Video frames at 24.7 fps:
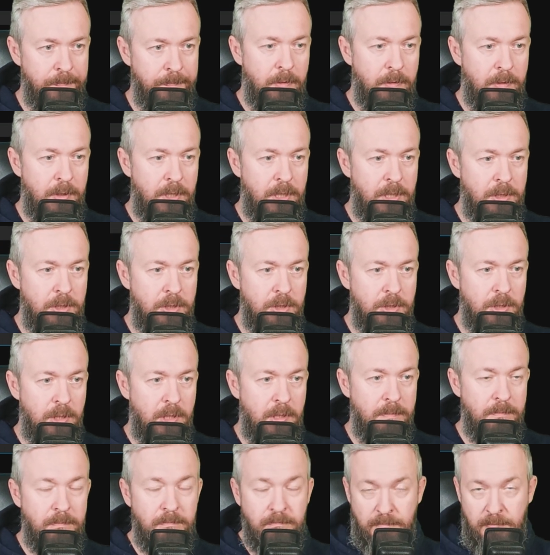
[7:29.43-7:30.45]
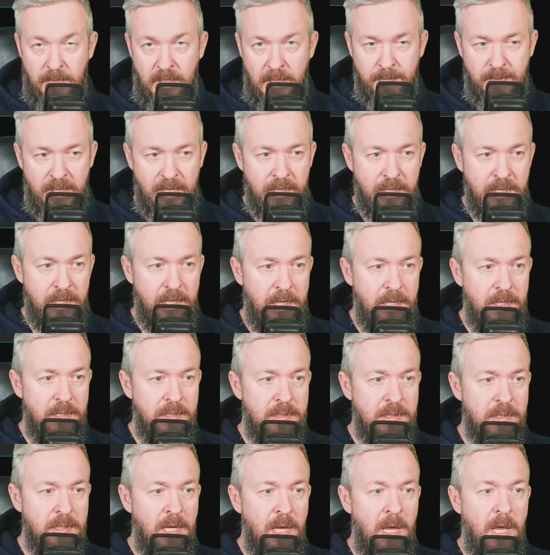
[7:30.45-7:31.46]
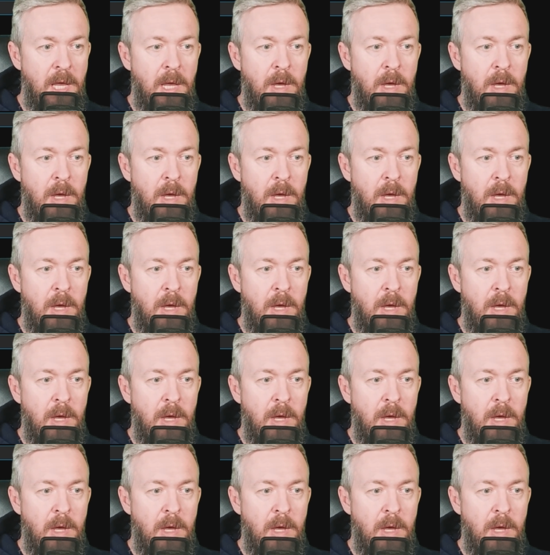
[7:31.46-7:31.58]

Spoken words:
Croatia, in my case.